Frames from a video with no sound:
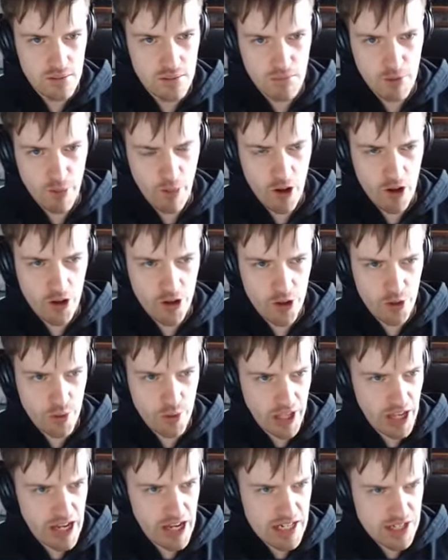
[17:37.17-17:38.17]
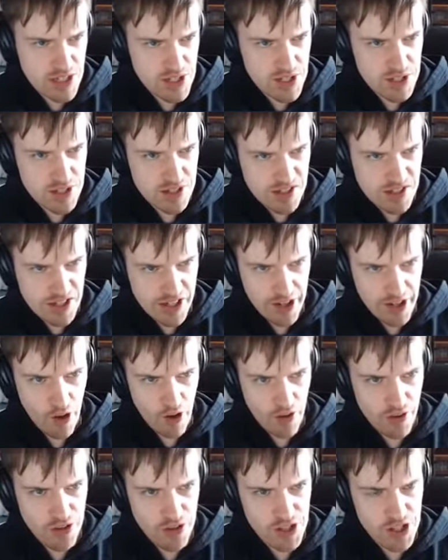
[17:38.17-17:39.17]
Milano Gate,
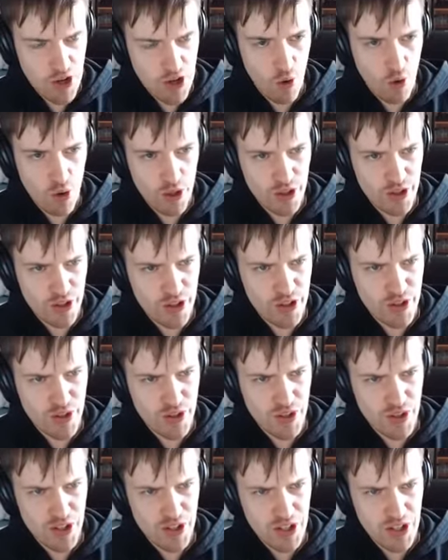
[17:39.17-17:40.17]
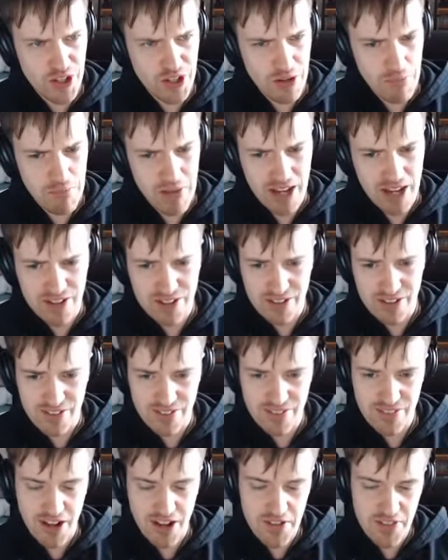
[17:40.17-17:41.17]
De, Oiler Euler Manor.
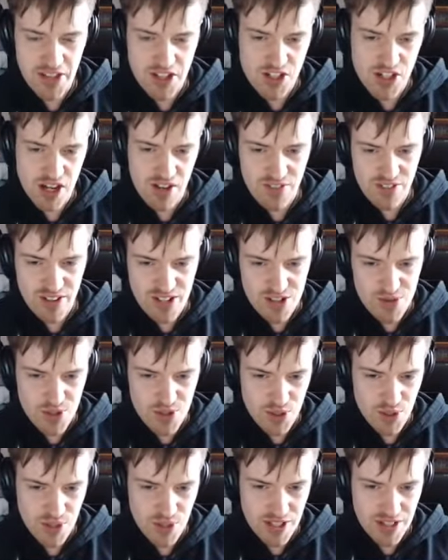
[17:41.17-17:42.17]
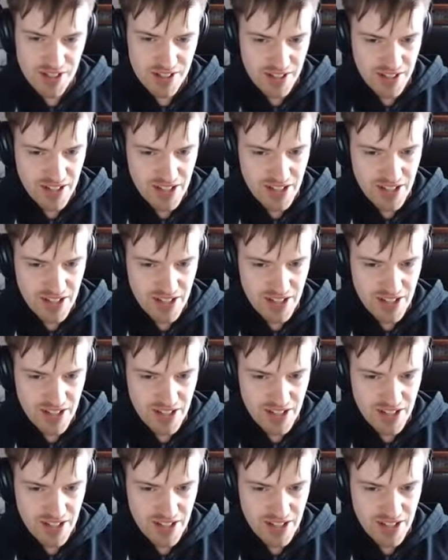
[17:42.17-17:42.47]
Hi there, Jen, thanks for joining.